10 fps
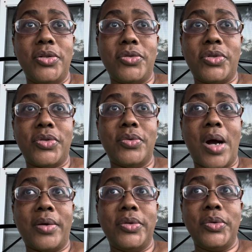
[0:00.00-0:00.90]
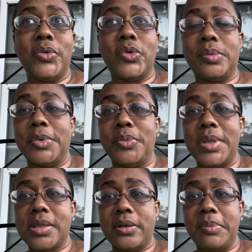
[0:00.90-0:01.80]
used to our new normal
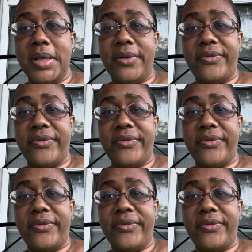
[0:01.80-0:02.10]
with so many